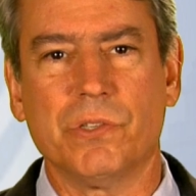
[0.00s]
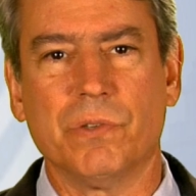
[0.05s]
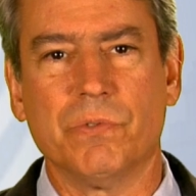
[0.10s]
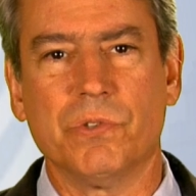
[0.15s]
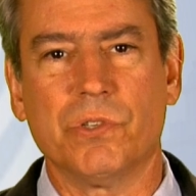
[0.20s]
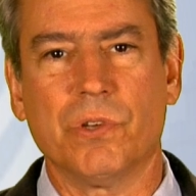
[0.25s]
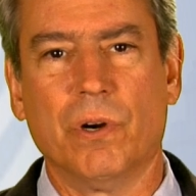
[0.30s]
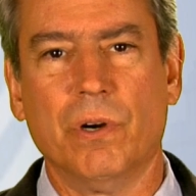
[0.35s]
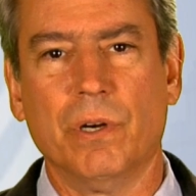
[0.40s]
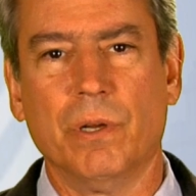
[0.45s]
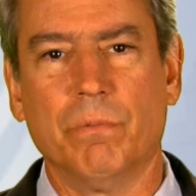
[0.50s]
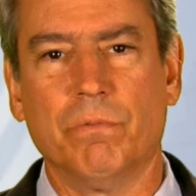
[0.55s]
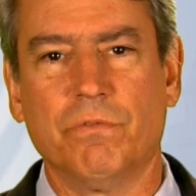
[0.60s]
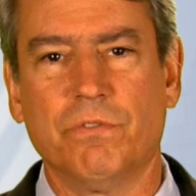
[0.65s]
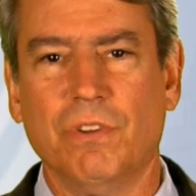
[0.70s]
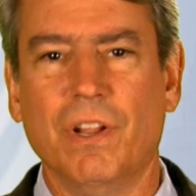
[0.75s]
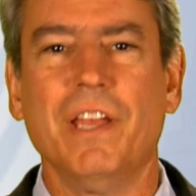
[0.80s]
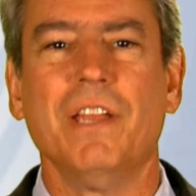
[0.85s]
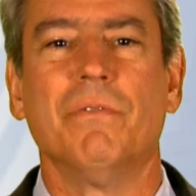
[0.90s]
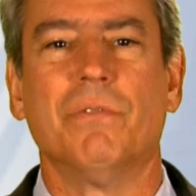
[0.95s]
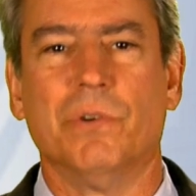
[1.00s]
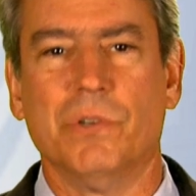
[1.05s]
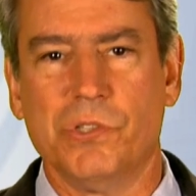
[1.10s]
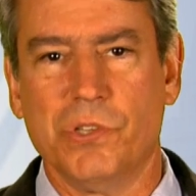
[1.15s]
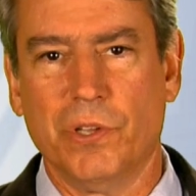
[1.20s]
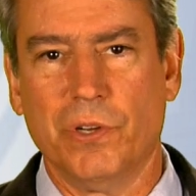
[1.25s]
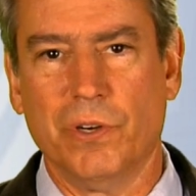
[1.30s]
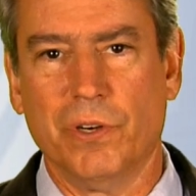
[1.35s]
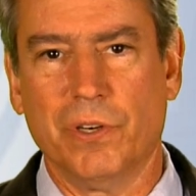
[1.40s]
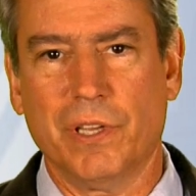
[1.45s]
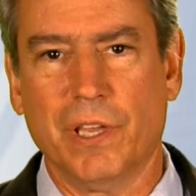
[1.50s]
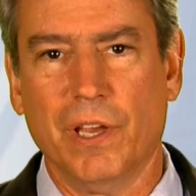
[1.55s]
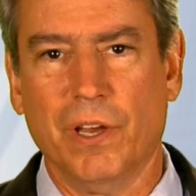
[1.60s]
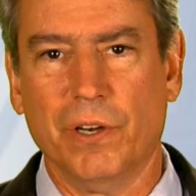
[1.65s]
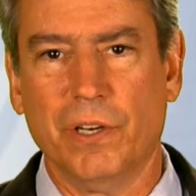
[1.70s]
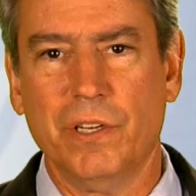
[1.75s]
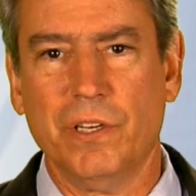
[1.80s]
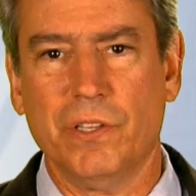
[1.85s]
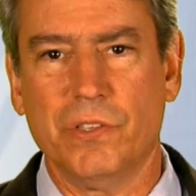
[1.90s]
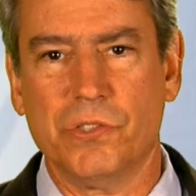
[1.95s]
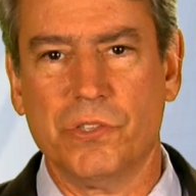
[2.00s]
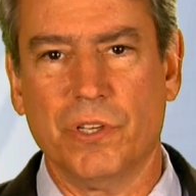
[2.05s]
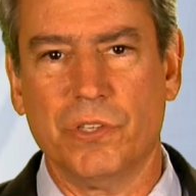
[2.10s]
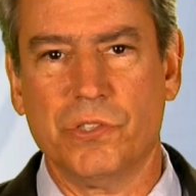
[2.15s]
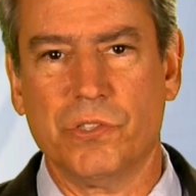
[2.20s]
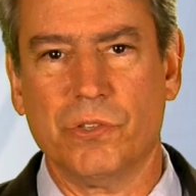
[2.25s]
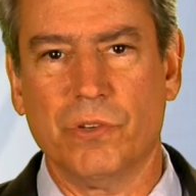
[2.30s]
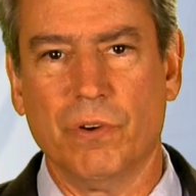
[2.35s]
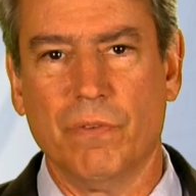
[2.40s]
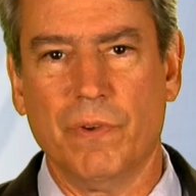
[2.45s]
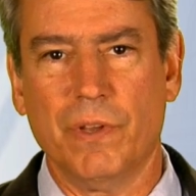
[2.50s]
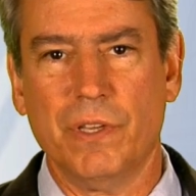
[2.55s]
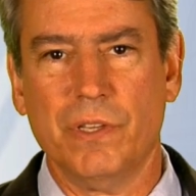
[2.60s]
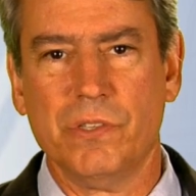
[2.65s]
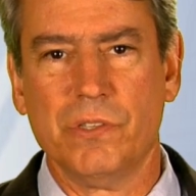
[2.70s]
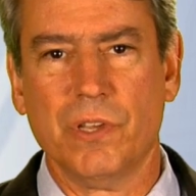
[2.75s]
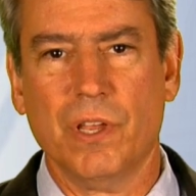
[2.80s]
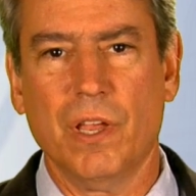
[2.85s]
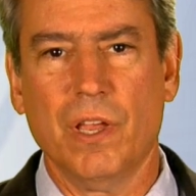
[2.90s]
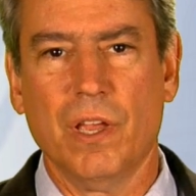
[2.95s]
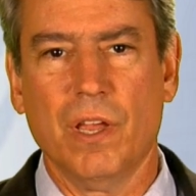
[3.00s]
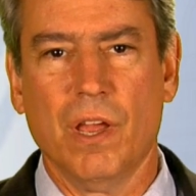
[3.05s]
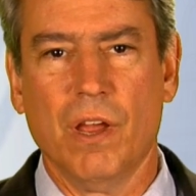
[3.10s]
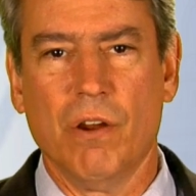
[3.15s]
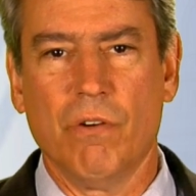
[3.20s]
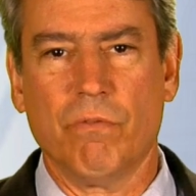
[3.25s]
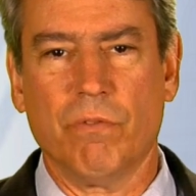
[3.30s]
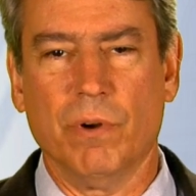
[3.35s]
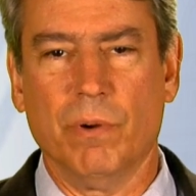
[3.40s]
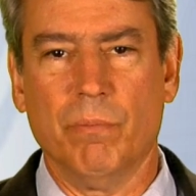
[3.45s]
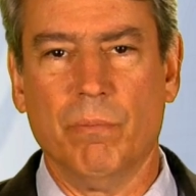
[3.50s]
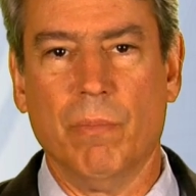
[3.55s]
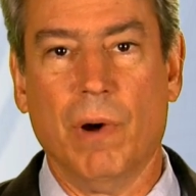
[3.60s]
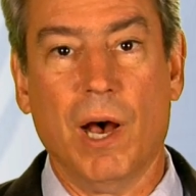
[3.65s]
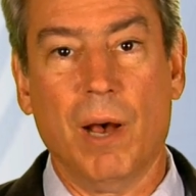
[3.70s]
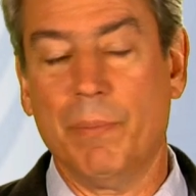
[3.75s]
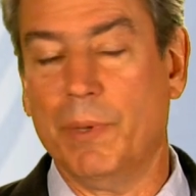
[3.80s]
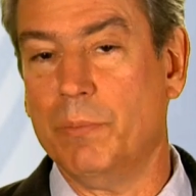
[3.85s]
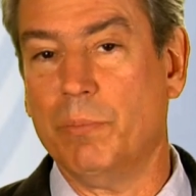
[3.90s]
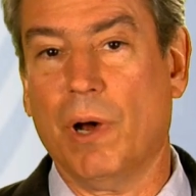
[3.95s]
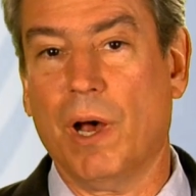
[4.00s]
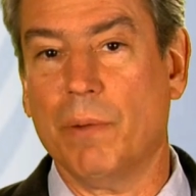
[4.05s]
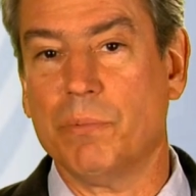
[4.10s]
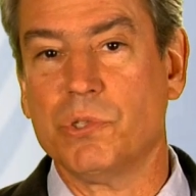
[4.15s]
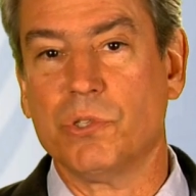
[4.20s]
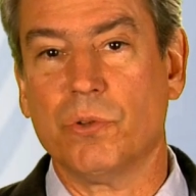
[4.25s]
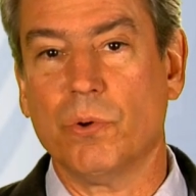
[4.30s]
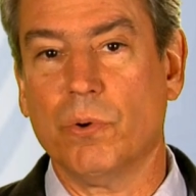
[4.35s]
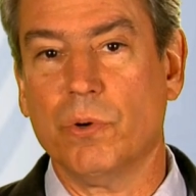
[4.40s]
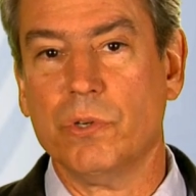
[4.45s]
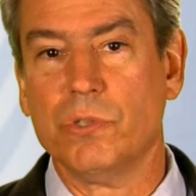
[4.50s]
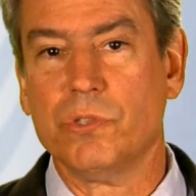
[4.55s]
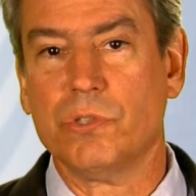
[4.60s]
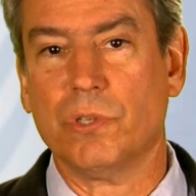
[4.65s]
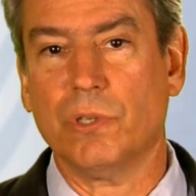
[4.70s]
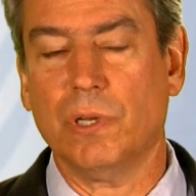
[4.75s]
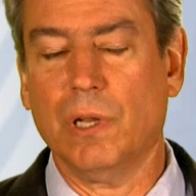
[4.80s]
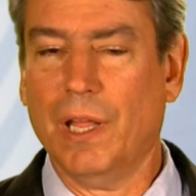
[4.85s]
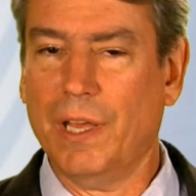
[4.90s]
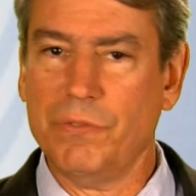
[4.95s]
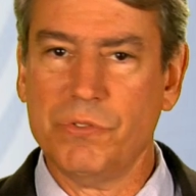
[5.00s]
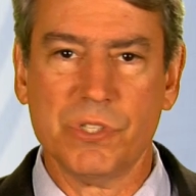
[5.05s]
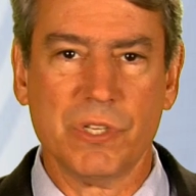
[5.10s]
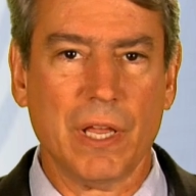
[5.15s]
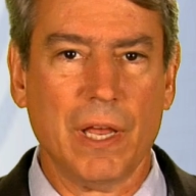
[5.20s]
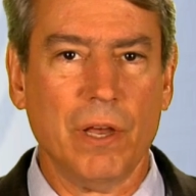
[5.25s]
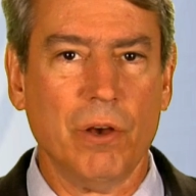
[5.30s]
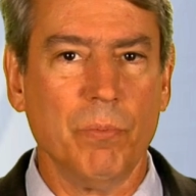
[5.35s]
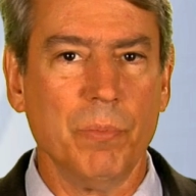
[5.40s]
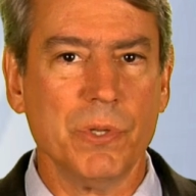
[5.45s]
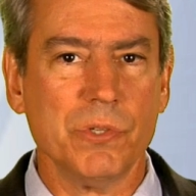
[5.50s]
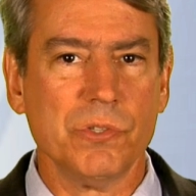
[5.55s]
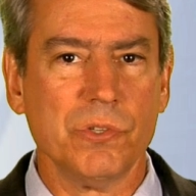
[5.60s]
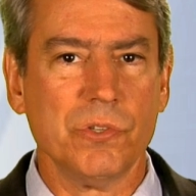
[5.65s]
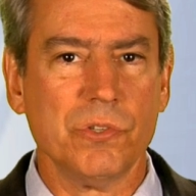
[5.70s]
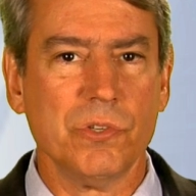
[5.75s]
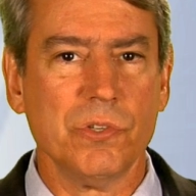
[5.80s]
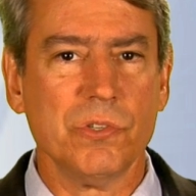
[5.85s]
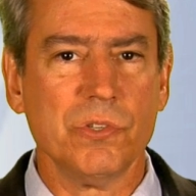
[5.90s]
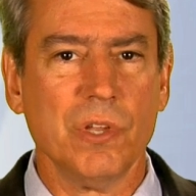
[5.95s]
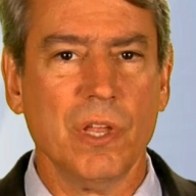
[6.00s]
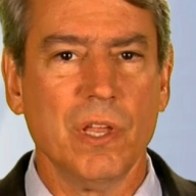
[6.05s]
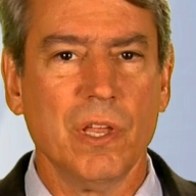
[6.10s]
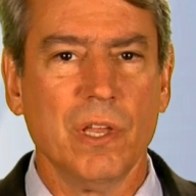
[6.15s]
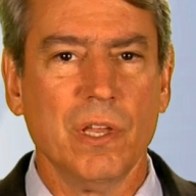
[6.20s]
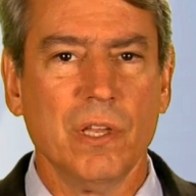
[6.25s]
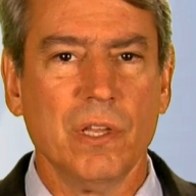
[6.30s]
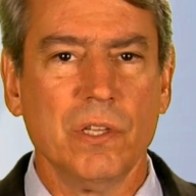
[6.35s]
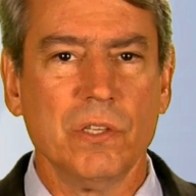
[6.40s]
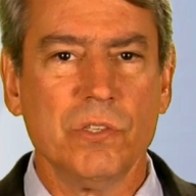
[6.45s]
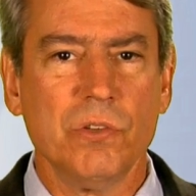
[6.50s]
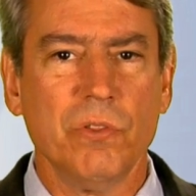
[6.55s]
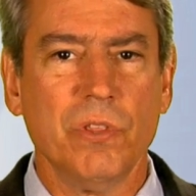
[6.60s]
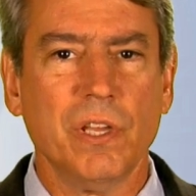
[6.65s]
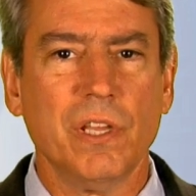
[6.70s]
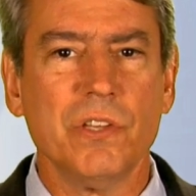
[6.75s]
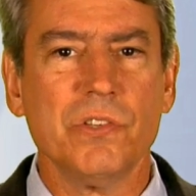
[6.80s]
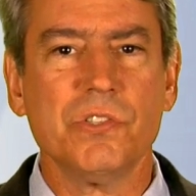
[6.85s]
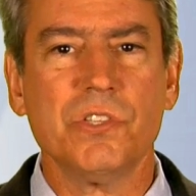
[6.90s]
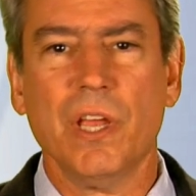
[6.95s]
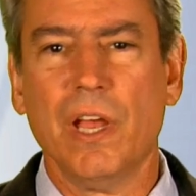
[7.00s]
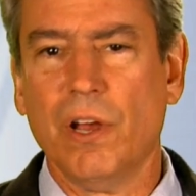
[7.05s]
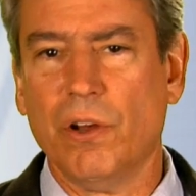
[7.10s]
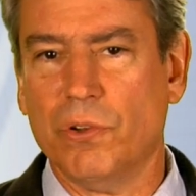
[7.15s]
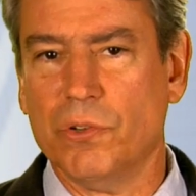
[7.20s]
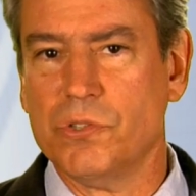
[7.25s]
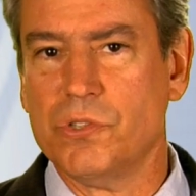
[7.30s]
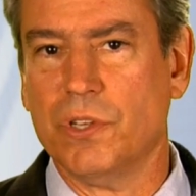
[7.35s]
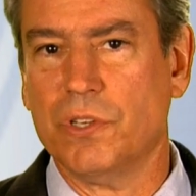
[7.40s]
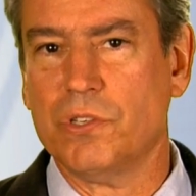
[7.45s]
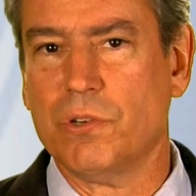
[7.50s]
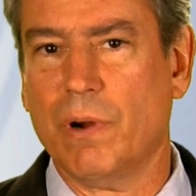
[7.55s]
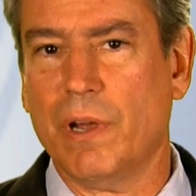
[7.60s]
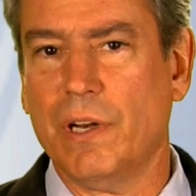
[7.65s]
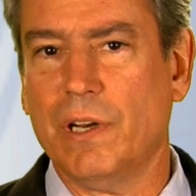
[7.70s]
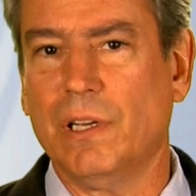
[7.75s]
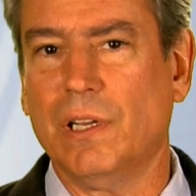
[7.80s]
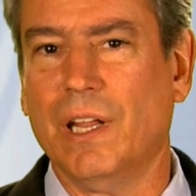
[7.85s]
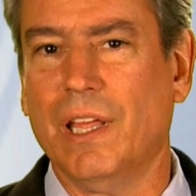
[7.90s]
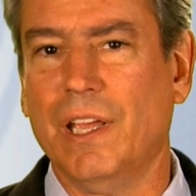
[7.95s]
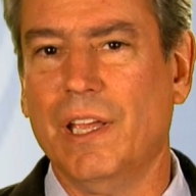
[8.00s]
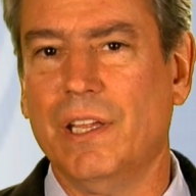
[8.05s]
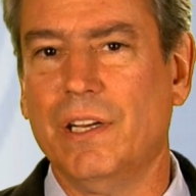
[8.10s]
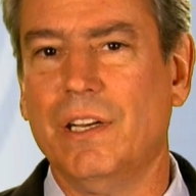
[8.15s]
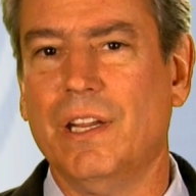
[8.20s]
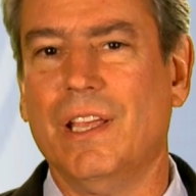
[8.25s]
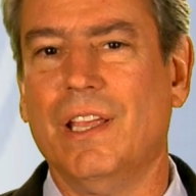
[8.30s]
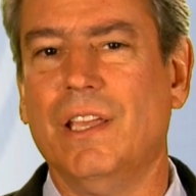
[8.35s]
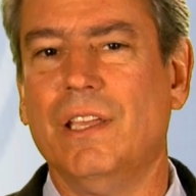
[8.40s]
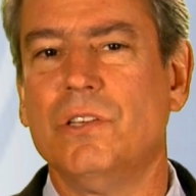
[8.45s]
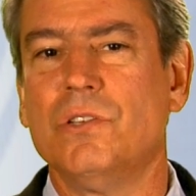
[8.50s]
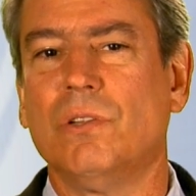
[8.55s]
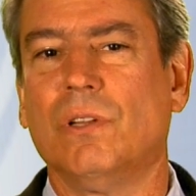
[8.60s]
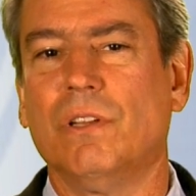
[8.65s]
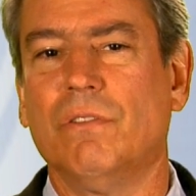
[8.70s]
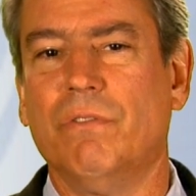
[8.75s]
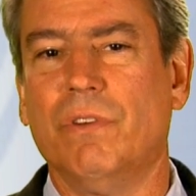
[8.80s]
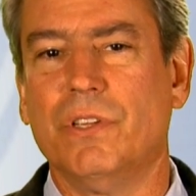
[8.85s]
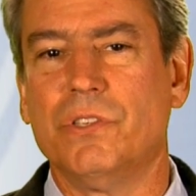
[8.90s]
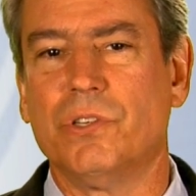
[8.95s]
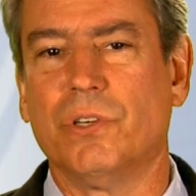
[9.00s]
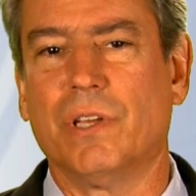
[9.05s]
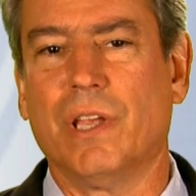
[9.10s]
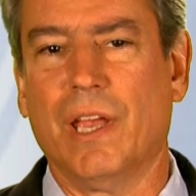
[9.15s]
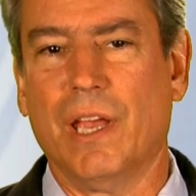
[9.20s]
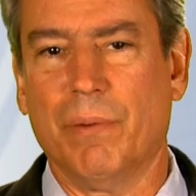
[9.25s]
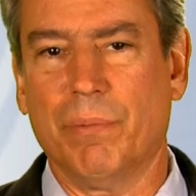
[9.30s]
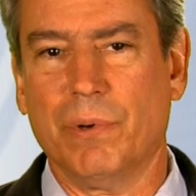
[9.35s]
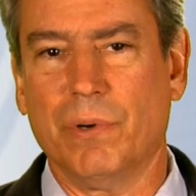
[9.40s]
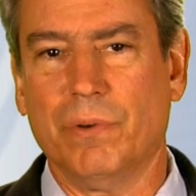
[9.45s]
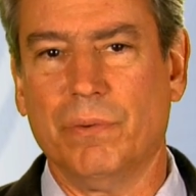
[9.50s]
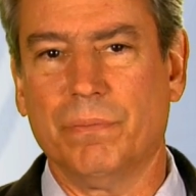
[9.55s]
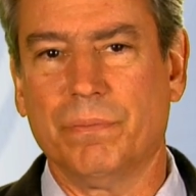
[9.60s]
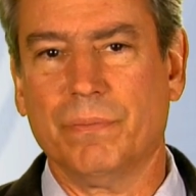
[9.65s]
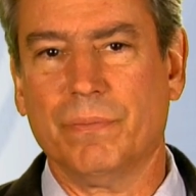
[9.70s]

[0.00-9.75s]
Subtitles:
of startup flavors that are counted in such surveys, from mom and pop stores to lifestyle businesses to the gazelles that try to land angel and venture capital.